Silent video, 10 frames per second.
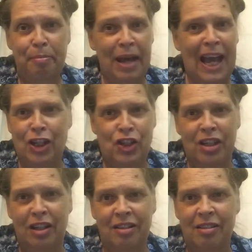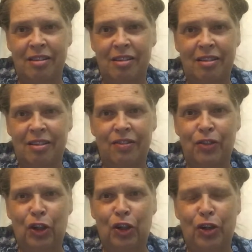passionate
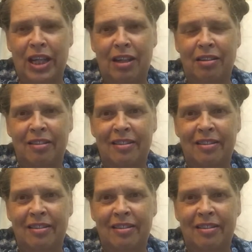for learning.